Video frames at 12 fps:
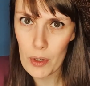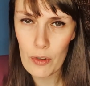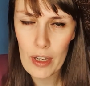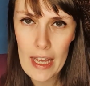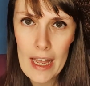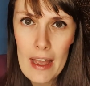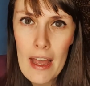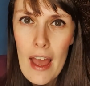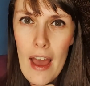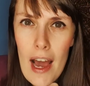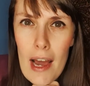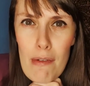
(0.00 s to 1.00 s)
Okay,
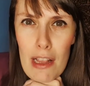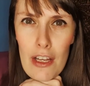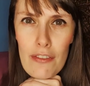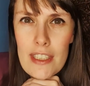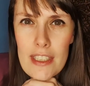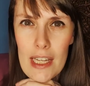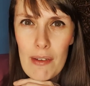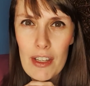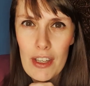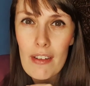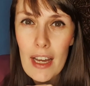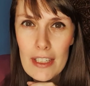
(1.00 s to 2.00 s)
I would love to see what
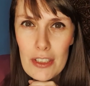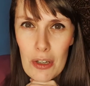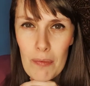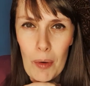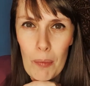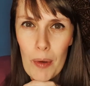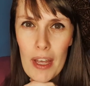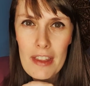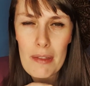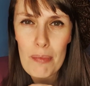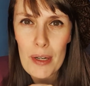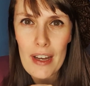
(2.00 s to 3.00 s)
you guys come up with,
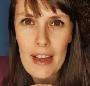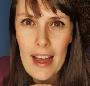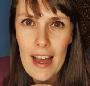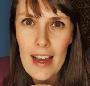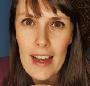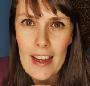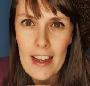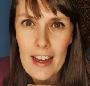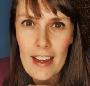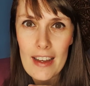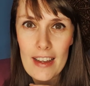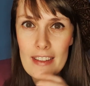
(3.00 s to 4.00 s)
but
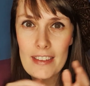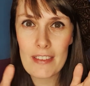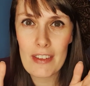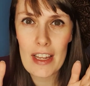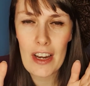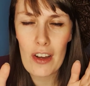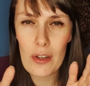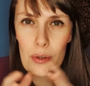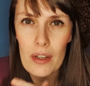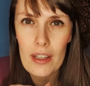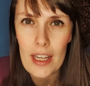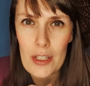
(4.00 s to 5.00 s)
in our
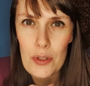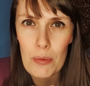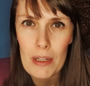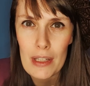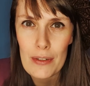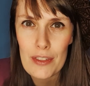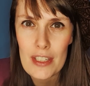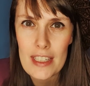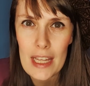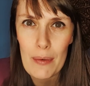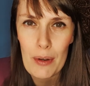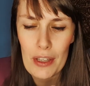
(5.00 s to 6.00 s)
Google Classroom I'd love to
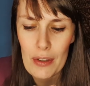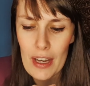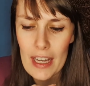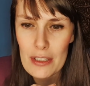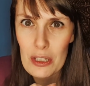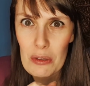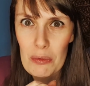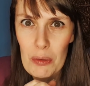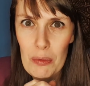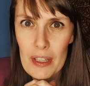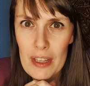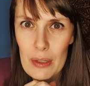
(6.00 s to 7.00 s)
see what you guys come up with.